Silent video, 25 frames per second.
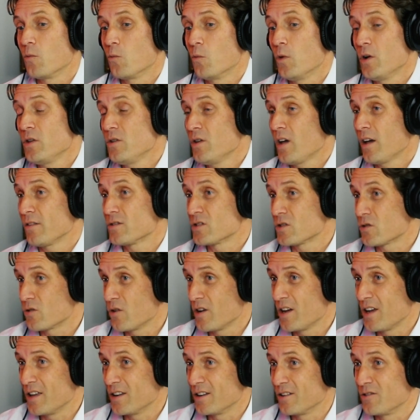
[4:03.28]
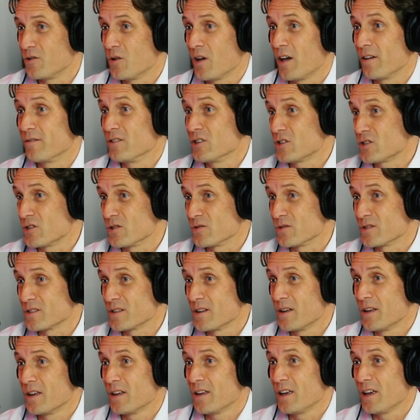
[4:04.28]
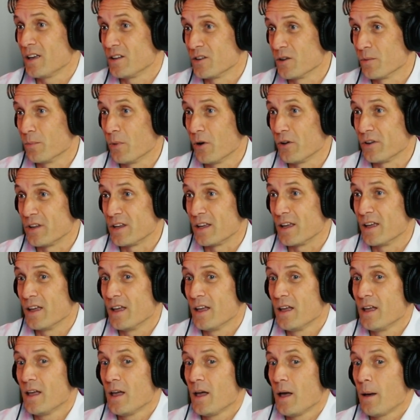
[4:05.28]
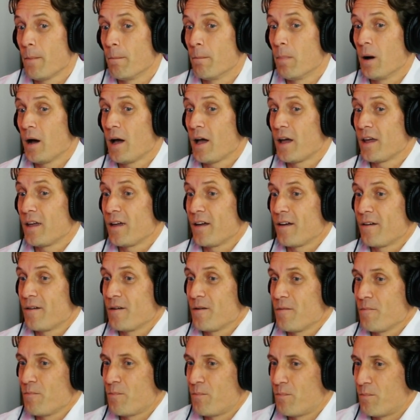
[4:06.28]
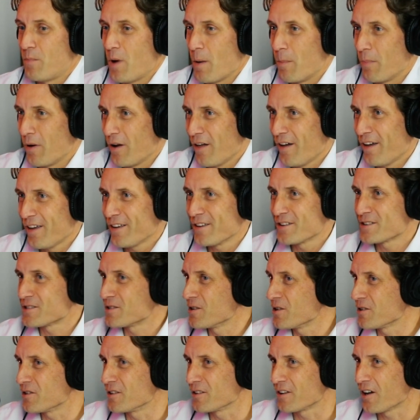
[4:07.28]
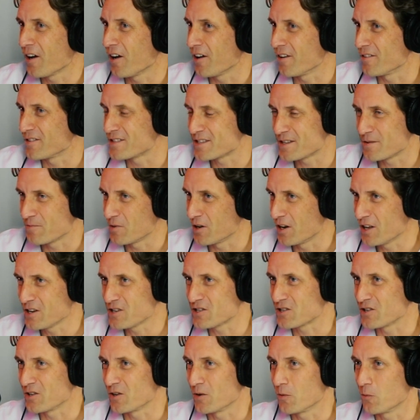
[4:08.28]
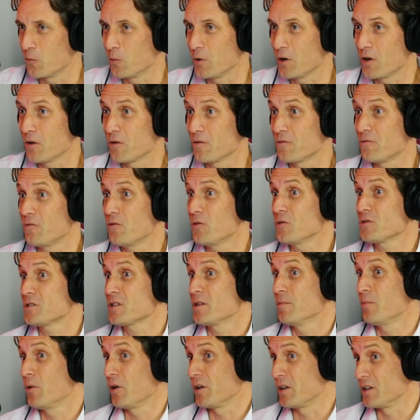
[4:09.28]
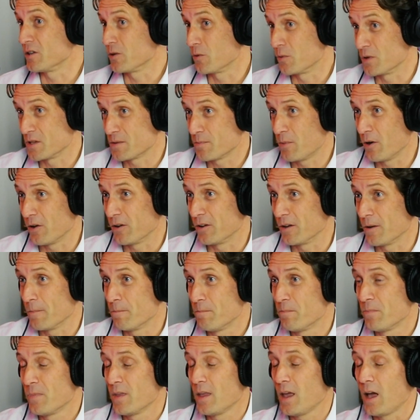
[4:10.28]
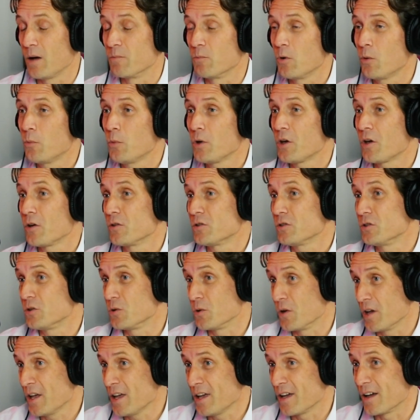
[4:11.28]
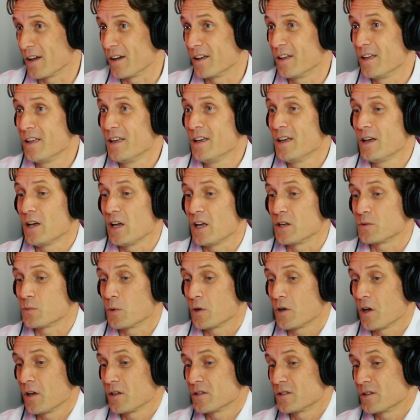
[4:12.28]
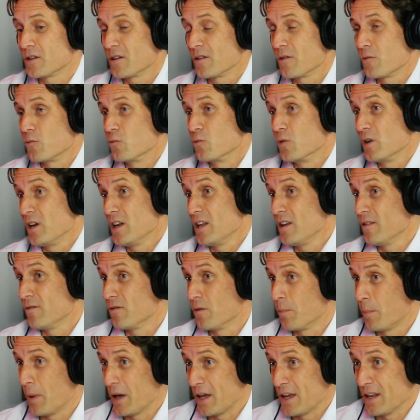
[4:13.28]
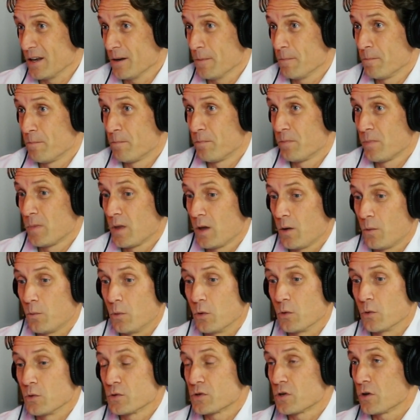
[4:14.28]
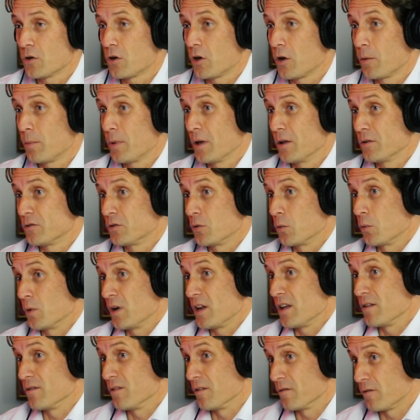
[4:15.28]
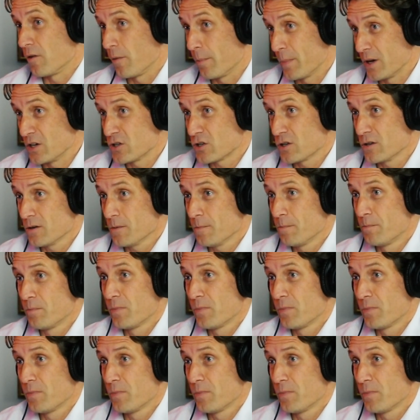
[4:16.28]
when you have strain and you have issues in your body, by applying a certain kind of stimulation, we're going to force the body to respond. And what we're going to do here is we're going to relieve the pain. We're also going to be able to relieve inflammation.